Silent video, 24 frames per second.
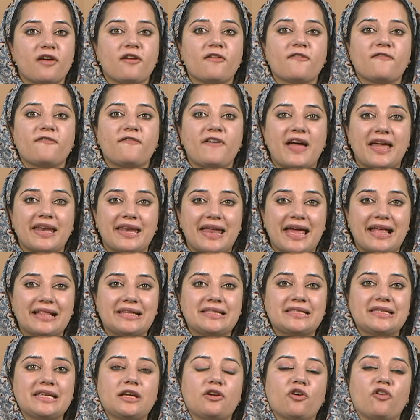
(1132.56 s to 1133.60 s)

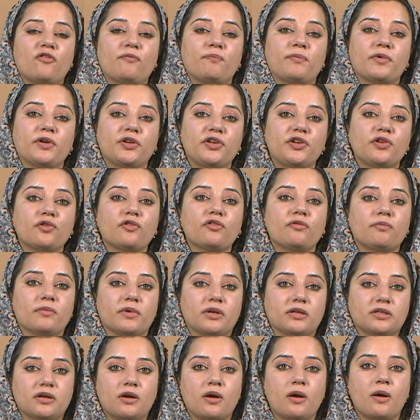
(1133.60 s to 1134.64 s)
Financing of procurement,
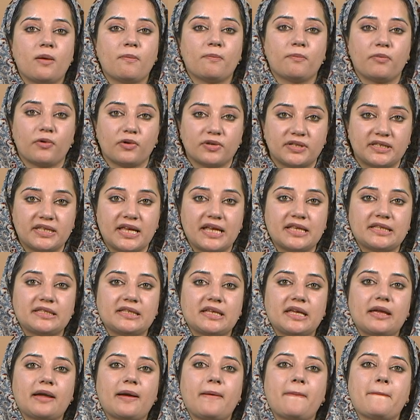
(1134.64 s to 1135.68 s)

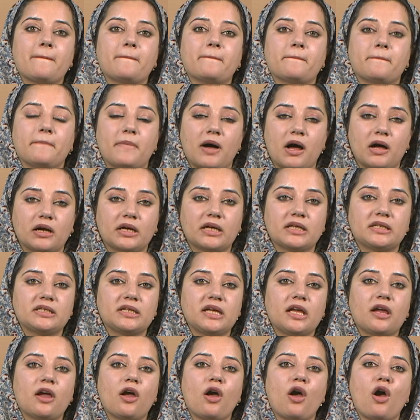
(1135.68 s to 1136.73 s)
processing, marketing
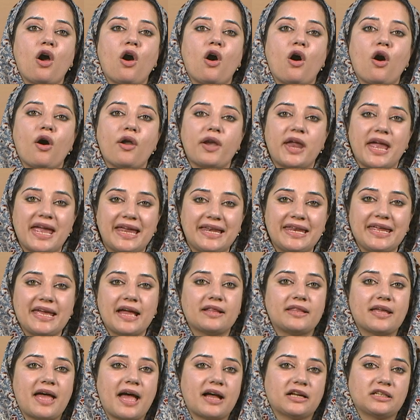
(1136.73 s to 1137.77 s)
or any other
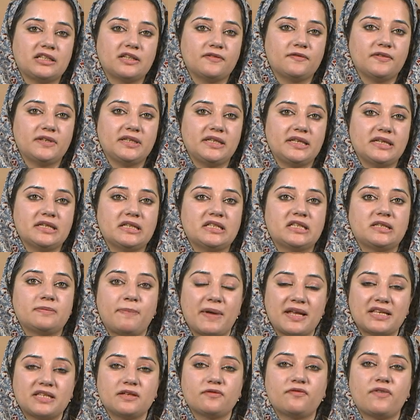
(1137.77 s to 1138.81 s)
activities
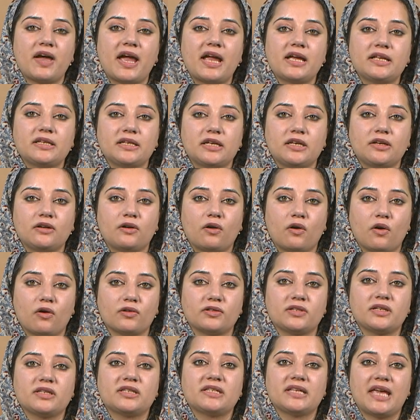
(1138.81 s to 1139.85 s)
specified in
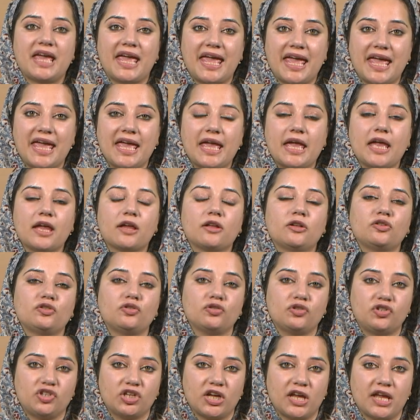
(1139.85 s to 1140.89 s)
clauses A to
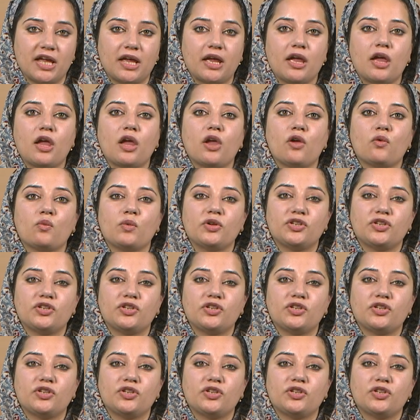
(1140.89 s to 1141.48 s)
J which